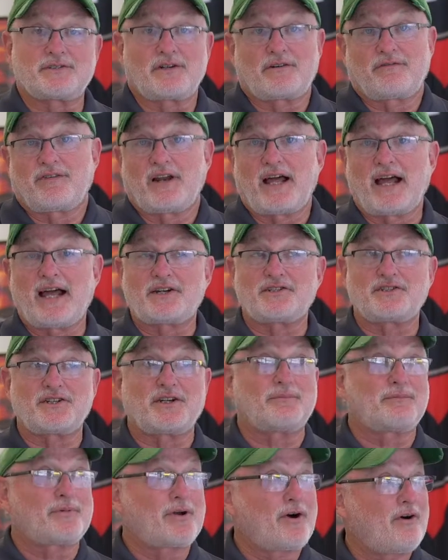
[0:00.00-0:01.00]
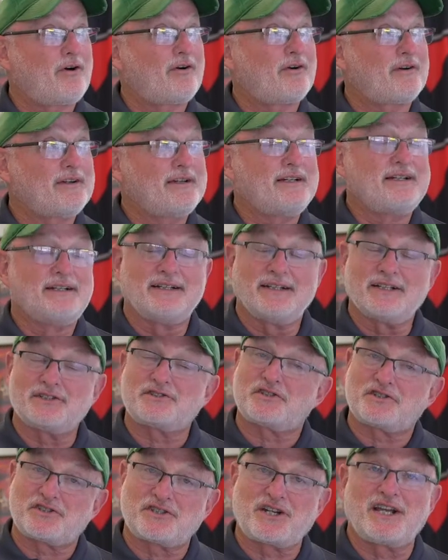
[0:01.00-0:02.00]
is our flagship car.
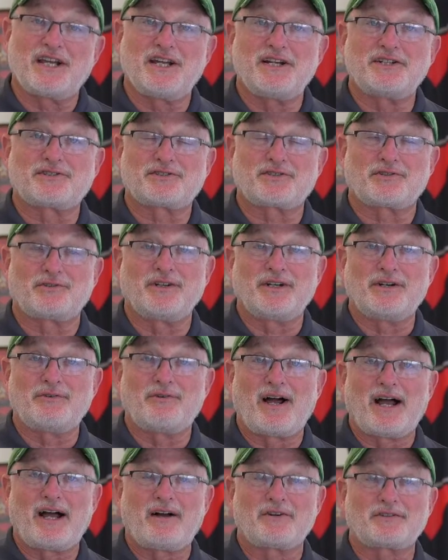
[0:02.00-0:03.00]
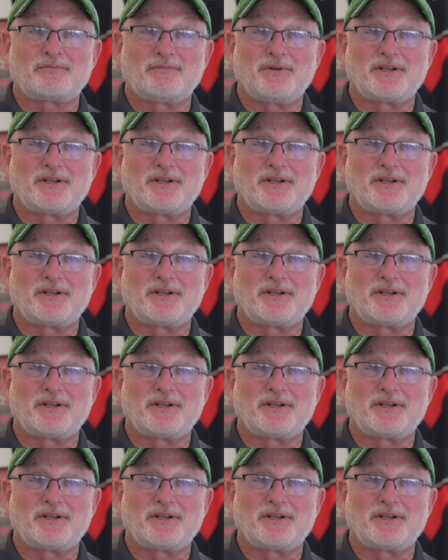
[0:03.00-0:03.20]
It's a stage three Roush